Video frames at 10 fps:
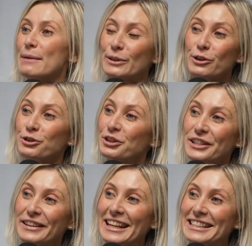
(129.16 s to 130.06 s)

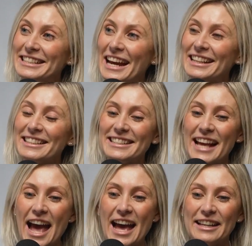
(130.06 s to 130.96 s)
nutrition these days,
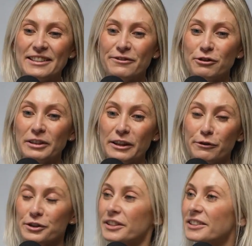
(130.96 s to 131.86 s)
and feel really
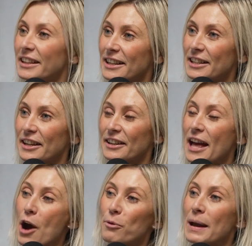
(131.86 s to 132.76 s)
fortunate to get to
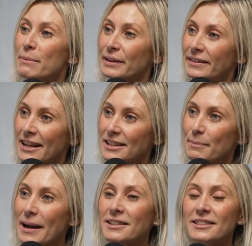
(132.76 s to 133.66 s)
help people in that
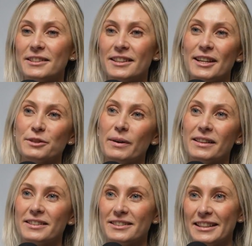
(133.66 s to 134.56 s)
space as well
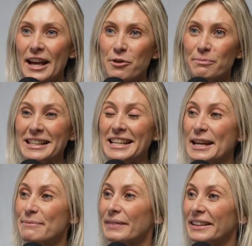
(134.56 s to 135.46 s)
as help my
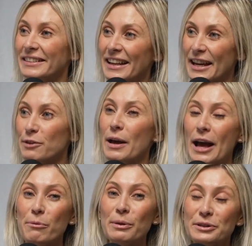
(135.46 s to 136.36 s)
team and
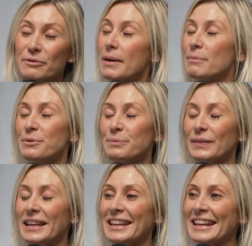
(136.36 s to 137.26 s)
help lots of people
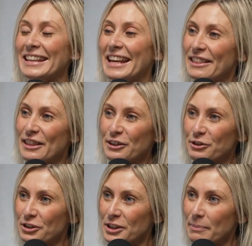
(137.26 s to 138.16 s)
in the
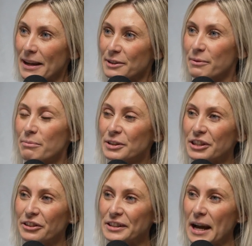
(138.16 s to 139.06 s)
nutrition space with
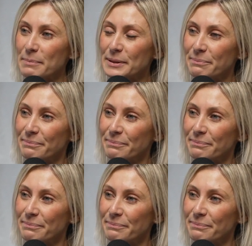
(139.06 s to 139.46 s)
bridging those gaps.